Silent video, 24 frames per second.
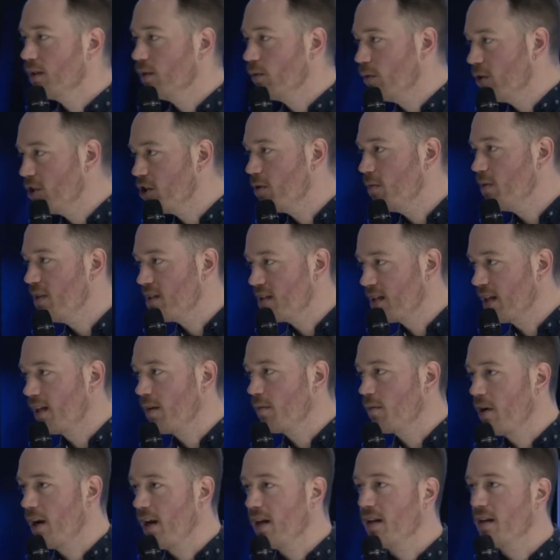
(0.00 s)
We should be
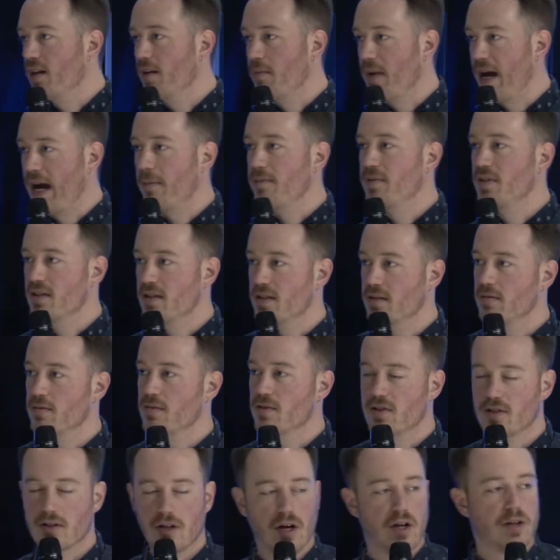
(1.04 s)
celebrating the
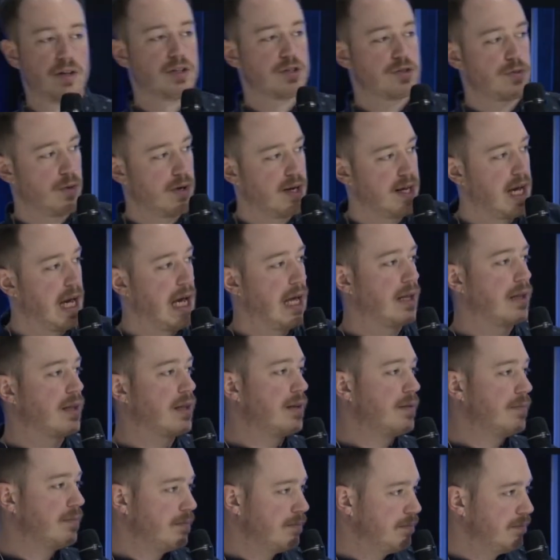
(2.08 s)
baptisms on the 28th
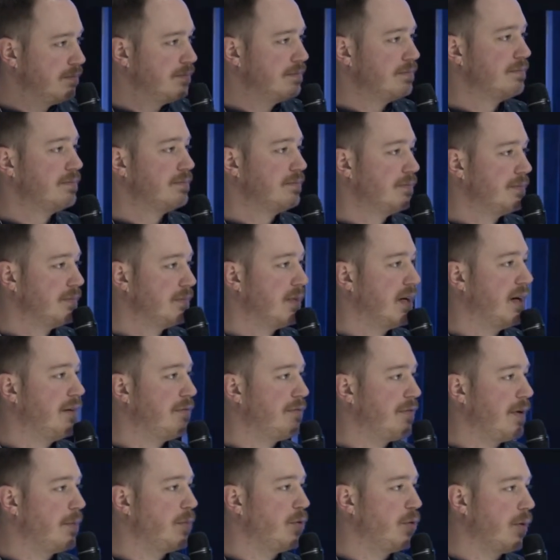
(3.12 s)
of
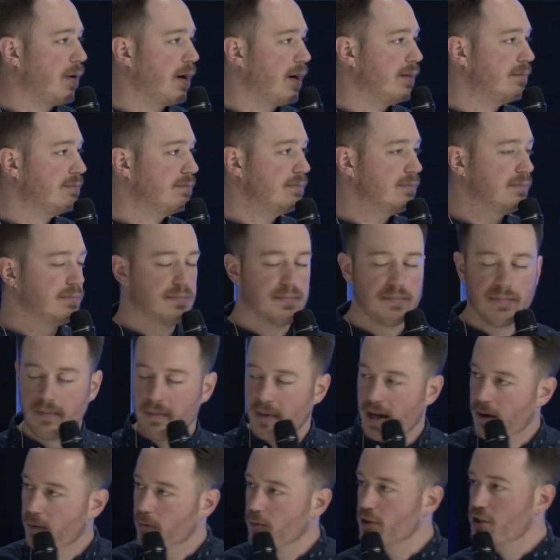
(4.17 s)
February.
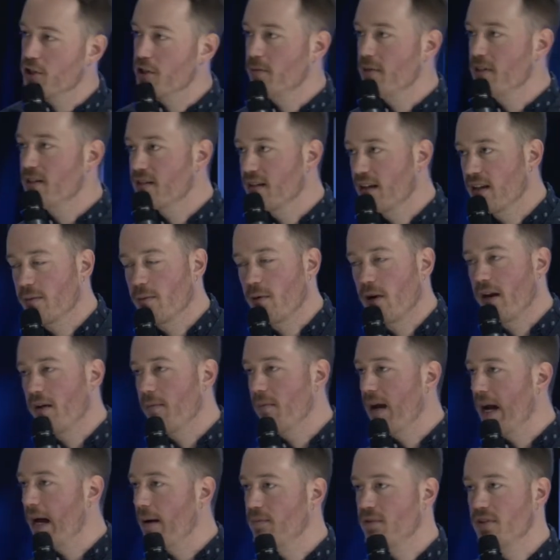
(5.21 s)
And we should be celebrating
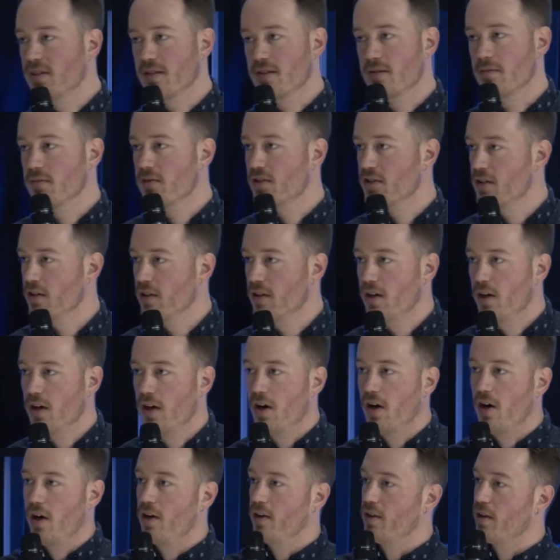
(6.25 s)
baptisms
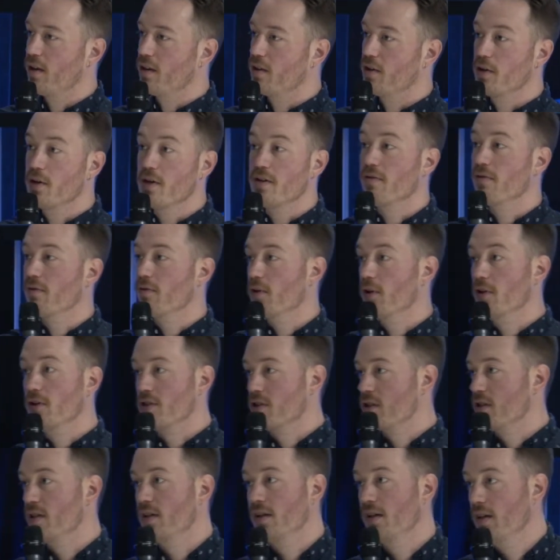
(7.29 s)
on the
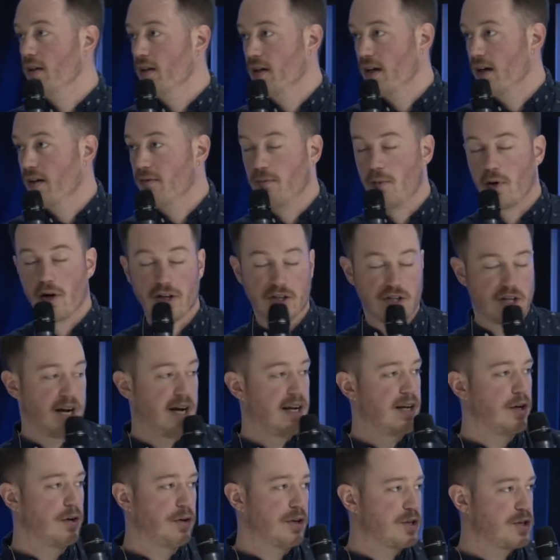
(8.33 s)
31st of March. I
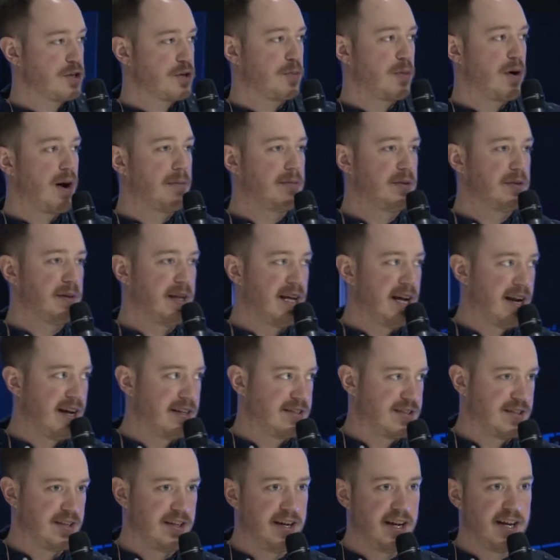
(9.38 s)
know those are probably not
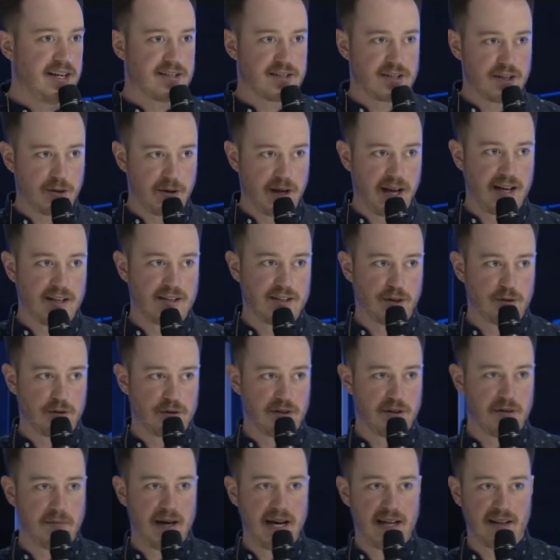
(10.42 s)
Sundays, okay? Don't
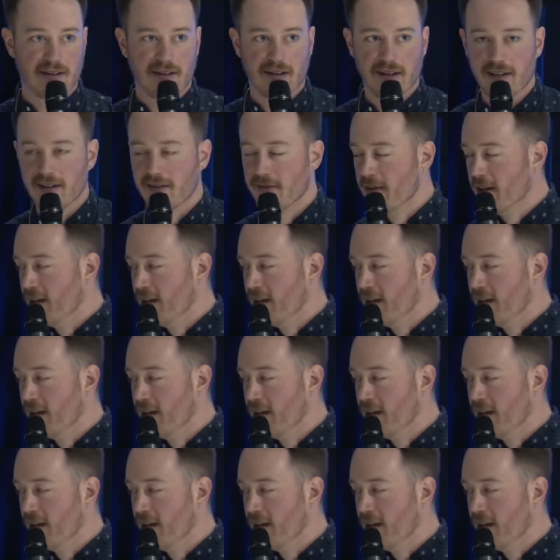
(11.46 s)
do the math on it.